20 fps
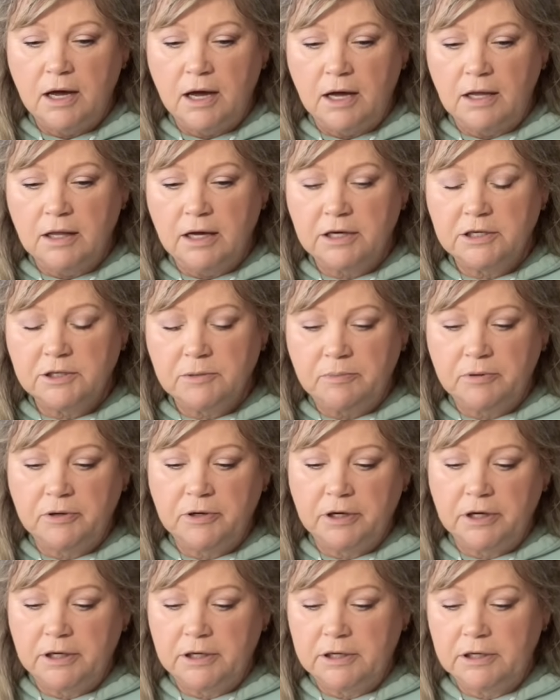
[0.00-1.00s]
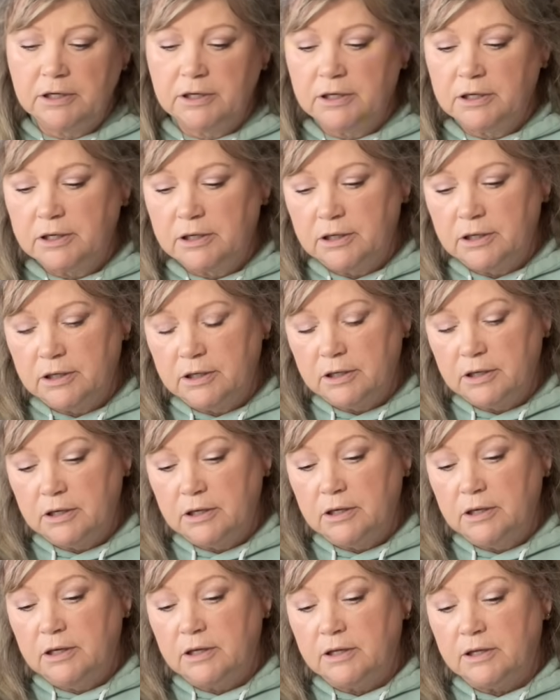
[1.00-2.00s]
I like to put
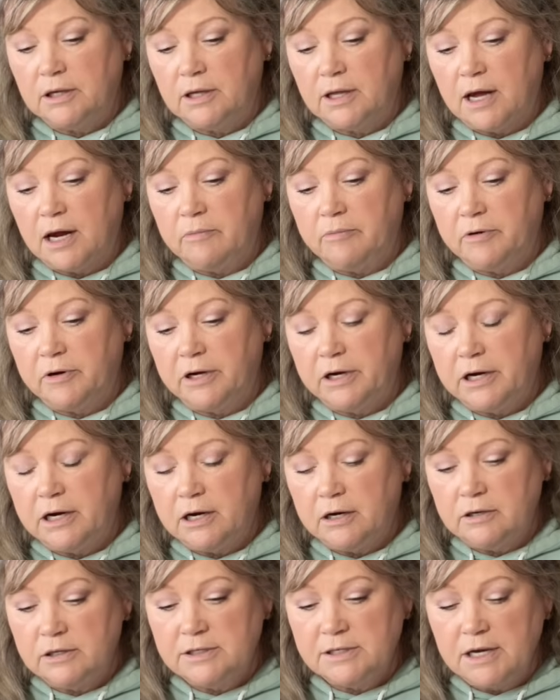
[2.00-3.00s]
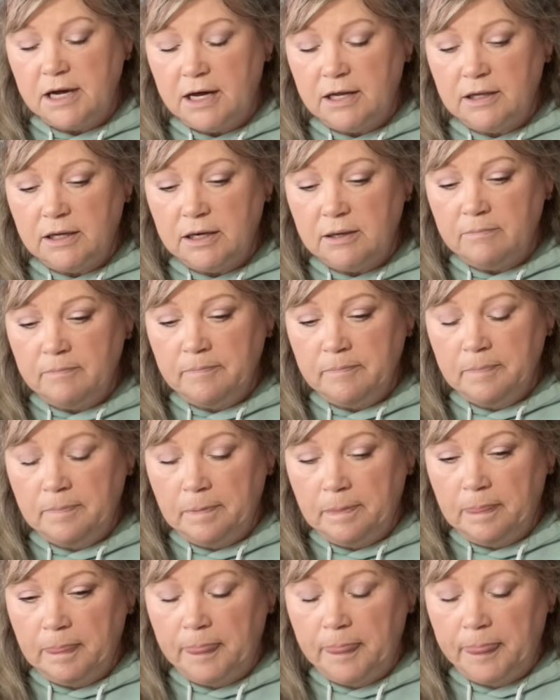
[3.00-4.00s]
the library cards on them,
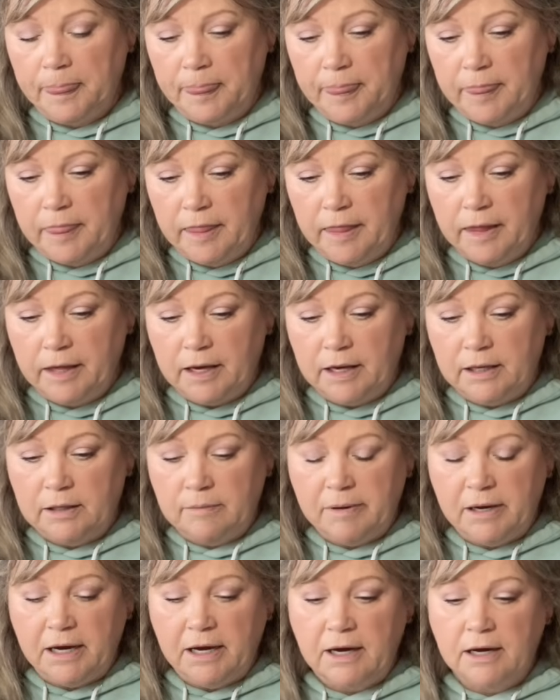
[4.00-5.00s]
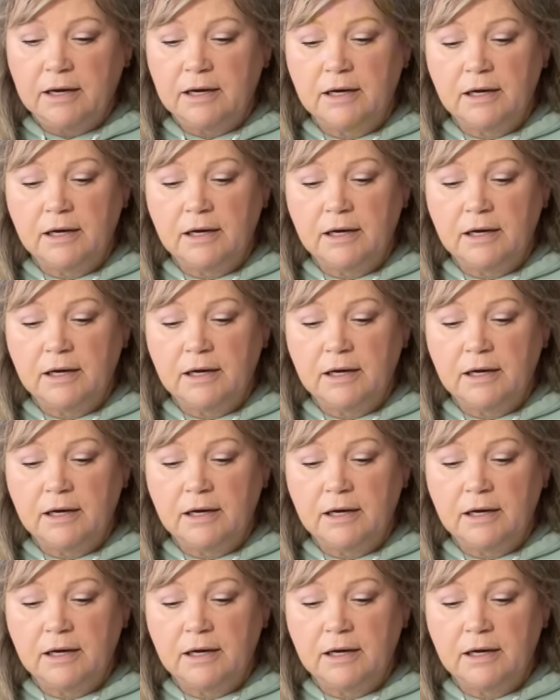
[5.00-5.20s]
on the back.